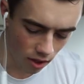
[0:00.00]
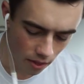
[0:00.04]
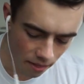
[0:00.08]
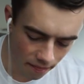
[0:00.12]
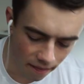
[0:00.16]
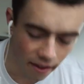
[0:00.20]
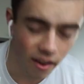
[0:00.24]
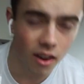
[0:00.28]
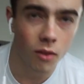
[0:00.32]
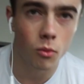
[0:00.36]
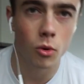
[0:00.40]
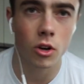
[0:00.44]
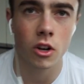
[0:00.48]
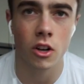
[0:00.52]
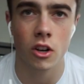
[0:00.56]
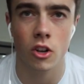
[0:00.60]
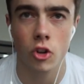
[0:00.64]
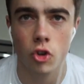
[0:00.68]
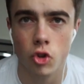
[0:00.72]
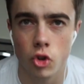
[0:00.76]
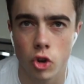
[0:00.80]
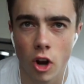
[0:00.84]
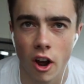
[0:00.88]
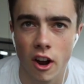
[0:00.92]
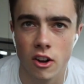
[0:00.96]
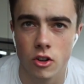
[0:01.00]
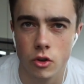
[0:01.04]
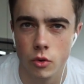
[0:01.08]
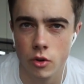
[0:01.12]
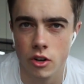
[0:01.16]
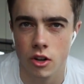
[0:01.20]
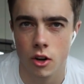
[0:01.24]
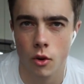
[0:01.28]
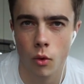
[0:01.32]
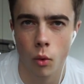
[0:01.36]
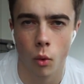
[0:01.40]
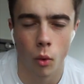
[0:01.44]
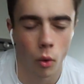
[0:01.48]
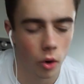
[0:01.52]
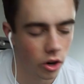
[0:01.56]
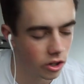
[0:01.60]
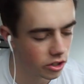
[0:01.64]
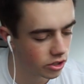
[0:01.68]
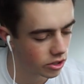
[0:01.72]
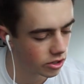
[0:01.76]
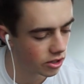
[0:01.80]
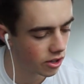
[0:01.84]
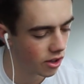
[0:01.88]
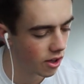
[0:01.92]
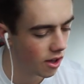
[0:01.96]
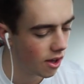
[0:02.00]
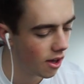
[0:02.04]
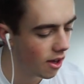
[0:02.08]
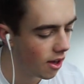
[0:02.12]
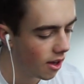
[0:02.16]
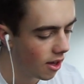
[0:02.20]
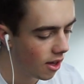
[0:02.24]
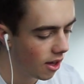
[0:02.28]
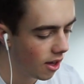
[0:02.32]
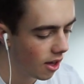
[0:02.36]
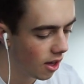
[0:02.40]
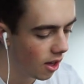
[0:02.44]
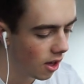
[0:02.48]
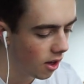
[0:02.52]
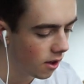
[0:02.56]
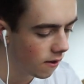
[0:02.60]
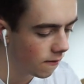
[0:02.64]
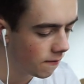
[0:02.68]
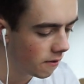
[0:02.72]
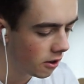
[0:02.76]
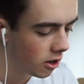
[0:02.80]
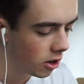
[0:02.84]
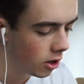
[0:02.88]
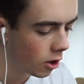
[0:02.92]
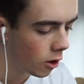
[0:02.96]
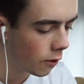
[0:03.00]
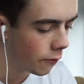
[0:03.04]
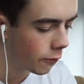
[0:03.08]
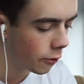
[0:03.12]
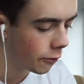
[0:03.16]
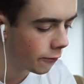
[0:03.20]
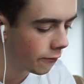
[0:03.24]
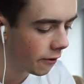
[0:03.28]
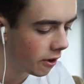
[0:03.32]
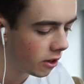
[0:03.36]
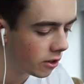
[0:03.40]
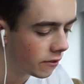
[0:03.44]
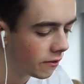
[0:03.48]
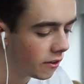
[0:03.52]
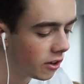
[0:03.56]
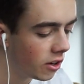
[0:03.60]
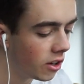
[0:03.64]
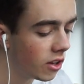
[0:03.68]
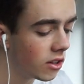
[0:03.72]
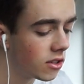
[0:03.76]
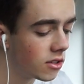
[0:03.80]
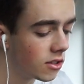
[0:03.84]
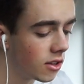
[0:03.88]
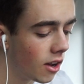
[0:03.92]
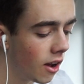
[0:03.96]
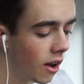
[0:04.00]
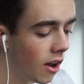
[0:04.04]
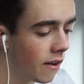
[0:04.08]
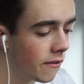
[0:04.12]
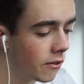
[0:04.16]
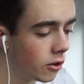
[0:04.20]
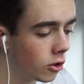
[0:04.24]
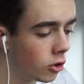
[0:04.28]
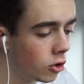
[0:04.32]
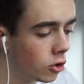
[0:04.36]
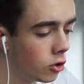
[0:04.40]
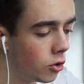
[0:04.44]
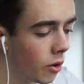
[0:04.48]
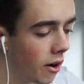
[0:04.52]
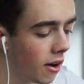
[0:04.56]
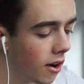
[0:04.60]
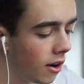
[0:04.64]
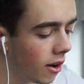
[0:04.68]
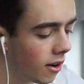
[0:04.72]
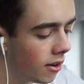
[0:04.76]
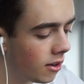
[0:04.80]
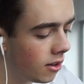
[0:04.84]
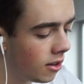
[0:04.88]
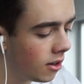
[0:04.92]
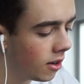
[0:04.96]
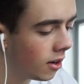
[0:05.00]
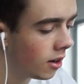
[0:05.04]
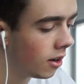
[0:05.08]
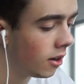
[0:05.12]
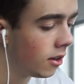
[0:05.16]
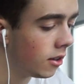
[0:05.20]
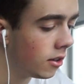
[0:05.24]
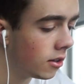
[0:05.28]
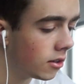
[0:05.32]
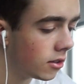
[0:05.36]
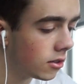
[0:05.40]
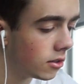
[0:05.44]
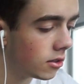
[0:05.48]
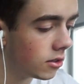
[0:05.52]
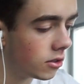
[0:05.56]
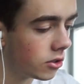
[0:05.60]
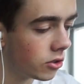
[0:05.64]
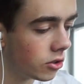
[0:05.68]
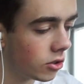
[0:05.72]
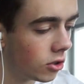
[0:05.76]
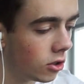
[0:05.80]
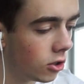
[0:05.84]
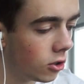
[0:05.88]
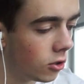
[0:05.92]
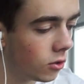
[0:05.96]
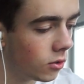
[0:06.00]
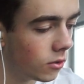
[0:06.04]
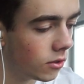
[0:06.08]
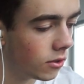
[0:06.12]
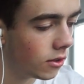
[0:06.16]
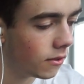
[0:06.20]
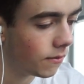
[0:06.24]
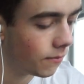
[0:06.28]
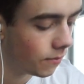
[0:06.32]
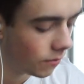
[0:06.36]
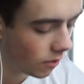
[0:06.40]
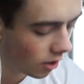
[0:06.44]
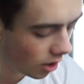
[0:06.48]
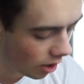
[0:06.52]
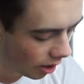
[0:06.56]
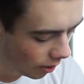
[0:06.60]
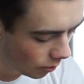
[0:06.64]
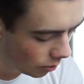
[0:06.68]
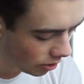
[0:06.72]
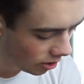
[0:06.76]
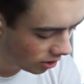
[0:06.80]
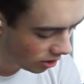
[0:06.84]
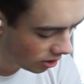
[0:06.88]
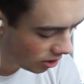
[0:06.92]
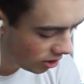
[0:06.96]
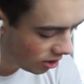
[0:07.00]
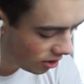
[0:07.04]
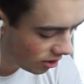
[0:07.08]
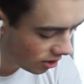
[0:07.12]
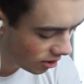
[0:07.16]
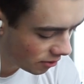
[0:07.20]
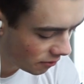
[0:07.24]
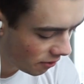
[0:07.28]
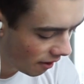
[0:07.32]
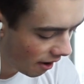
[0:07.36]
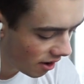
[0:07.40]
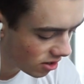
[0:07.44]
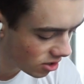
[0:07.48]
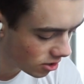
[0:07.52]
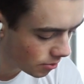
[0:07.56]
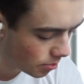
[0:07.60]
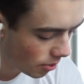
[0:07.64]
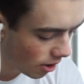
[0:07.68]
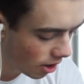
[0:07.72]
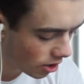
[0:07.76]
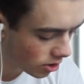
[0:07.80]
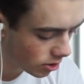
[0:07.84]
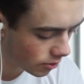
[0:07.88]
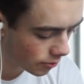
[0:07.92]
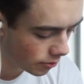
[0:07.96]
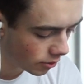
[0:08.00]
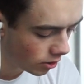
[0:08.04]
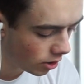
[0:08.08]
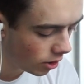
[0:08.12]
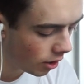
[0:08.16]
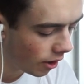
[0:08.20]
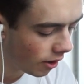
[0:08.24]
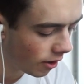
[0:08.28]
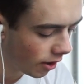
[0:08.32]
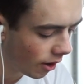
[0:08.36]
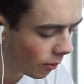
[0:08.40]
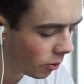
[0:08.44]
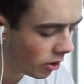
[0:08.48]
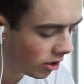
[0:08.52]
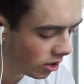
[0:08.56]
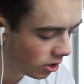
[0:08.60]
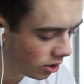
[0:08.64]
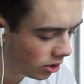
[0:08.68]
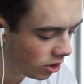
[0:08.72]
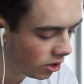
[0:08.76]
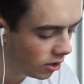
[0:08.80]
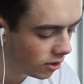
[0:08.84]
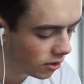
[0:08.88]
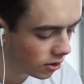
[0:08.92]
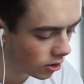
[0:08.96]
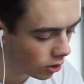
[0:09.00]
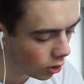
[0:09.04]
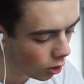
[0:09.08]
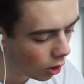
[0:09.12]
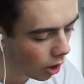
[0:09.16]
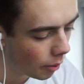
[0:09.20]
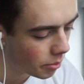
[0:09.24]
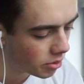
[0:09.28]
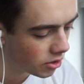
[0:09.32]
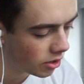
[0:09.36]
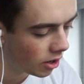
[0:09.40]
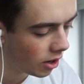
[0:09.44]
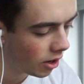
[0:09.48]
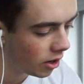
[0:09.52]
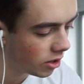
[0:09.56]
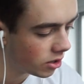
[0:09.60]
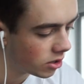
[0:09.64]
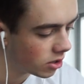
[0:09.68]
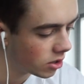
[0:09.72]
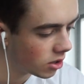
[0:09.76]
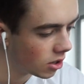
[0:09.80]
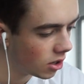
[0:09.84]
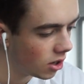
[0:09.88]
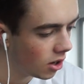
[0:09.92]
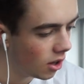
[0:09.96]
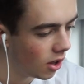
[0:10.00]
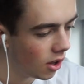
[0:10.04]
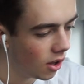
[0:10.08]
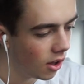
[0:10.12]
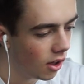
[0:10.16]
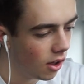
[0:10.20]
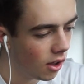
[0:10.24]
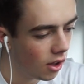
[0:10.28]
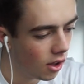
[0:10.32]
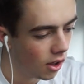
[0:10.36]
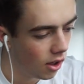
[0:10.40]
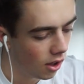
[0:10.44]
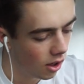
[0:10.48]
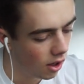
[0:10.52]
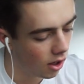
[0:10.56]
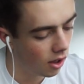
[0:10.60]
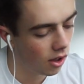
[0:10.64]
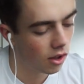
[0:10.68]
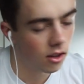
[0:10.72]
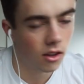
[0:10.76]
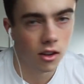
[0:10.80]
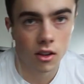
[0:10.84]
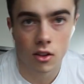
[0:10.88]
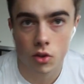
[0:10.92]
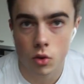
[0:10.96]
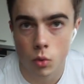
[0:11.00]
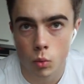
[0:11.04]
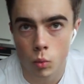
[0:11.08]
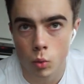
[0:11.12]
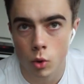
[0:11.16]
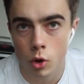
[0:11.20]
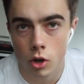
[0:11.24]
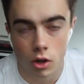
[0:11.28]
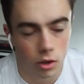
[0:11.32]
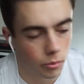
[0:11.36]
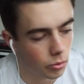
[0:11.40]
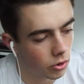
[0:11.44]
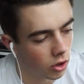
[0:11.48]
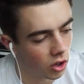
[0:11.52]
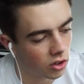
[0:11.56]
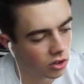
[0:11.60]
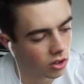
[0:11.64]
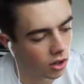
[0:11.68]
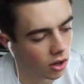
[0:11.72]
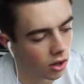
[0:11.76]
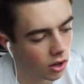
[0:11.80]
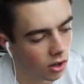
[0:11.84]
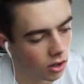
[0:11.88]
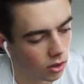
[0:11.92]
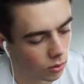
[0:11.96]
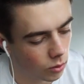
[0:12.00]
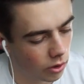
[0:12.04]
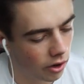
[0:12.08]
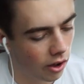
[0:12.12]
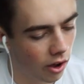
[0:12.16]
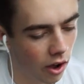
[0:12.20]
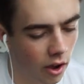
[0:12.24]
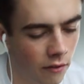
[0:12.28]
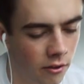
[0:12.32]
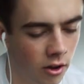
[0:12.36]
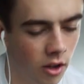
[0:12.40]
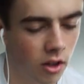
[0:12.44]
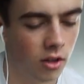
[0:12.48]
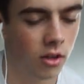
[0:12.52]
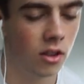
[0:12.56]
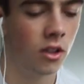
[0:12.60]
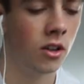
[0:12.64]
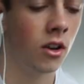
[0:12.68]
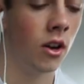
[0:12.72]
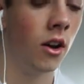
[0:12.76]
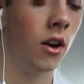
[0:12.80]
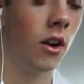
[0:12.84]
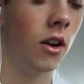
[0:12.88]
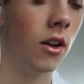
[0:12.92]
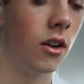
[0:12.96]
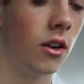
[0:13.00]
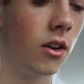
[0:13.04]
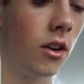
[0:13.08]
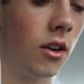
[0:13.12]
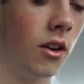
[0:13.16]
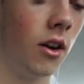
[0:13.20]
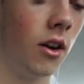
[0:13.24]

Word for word: then we're gonna try to record a video for FaZe Fitness. I have a great idea. So I want to eat as fast as possible. Like I want to eat, go upstairs and get to work because I, when I have an idea,